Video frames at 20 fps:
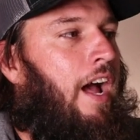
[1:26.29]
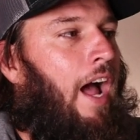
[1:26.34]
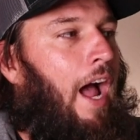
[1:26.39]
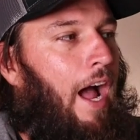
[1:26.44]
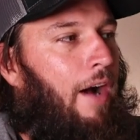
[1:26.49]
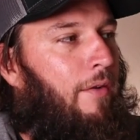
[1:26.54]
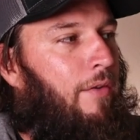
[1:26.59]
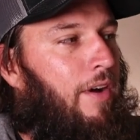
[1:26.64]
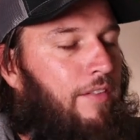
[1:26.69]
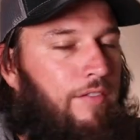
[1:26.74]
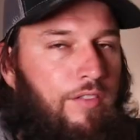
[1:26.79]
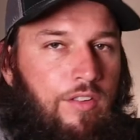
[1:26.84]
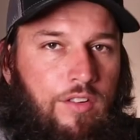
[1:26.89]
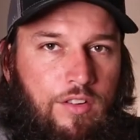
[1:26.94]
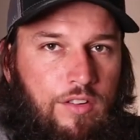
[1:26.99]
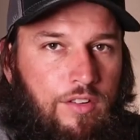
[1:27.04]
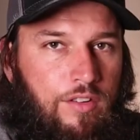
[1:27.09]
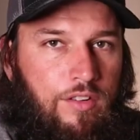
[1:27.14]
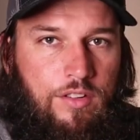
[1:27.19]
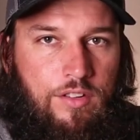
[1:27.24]

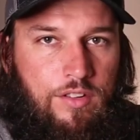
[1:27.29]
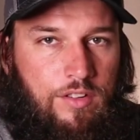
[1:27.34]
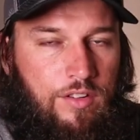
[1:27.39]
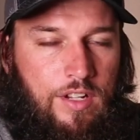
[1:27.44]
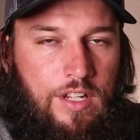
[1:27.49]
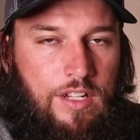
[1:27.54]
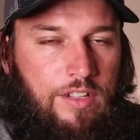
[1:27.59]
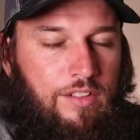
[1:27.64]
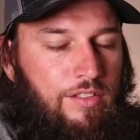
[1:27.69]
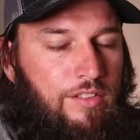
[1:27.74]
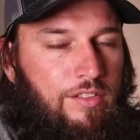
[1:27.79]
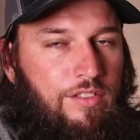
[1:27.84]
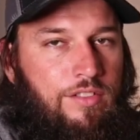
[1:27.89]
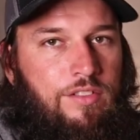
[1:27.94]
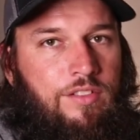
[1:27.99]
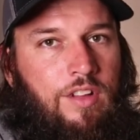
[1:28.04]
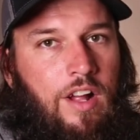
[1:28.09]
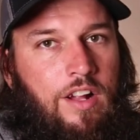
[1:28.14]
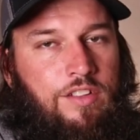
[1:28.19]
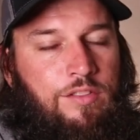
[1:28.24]
However,
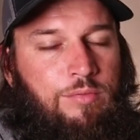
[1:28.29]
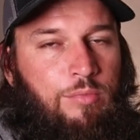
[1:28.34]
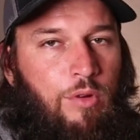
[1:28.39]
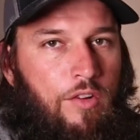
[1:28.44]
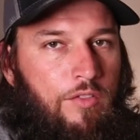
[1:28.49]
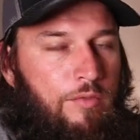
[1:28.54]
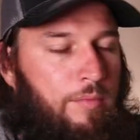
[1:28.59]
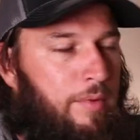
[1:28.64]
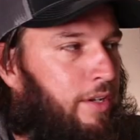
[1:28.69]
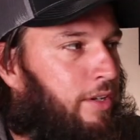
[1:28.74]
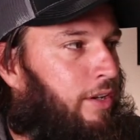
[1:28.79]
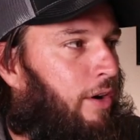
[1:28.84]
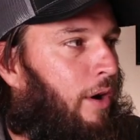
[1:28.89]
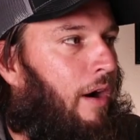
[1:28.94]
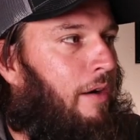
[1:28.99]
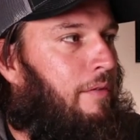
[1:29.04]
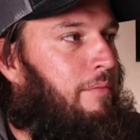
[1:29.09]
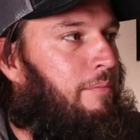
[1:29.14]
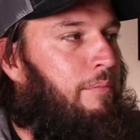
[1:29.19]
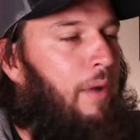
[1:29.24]
it's not smart for me to go
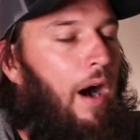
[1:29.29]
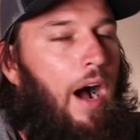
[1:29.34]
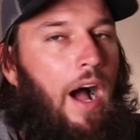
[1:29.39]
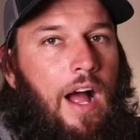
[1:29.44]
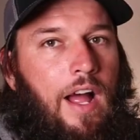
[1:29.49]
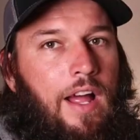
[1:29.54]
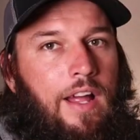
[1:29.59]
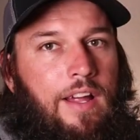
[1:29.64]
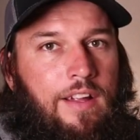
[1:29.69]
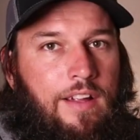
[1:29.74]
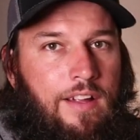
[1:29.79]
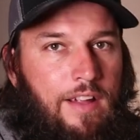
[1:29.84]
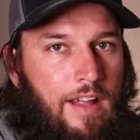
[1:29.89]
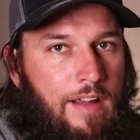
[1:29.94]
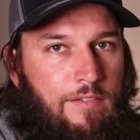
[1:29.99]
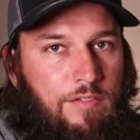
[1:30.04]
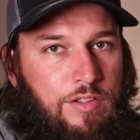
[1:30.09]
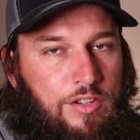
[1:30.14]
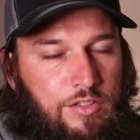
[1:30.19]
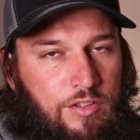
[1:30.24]
out and buy
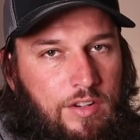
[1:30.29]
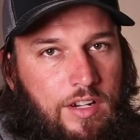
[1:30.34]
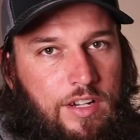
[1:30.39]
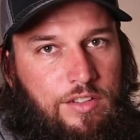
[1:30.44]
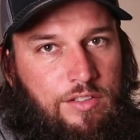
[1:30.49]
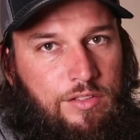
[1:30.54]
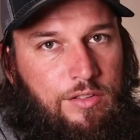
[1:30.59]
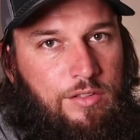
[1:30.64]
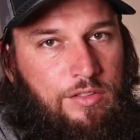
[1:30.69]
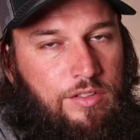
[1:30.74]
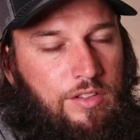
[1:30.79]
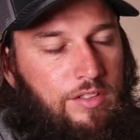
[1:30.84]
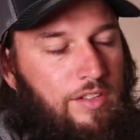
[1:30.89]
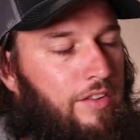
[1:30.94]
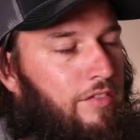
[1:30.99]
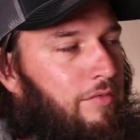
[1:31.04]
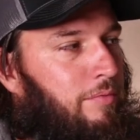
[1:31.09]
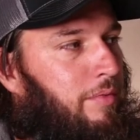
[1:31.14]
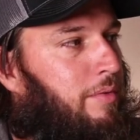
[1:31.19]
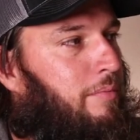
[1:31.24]
every transducer that's
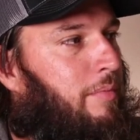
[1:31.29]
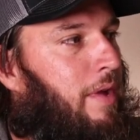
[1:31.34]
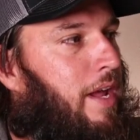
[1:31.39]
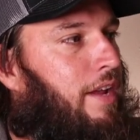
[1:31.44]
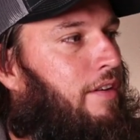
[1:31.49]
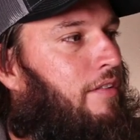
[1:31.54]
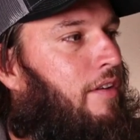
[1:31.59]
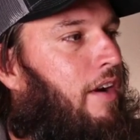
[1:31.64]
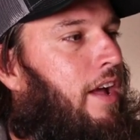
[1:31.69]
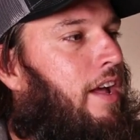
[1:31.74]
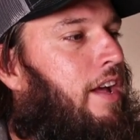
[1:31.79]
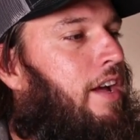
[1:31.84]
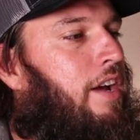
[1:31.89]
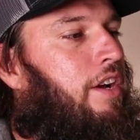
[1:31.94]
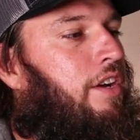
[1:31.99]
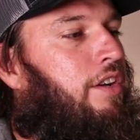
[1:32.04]
ever been made, right?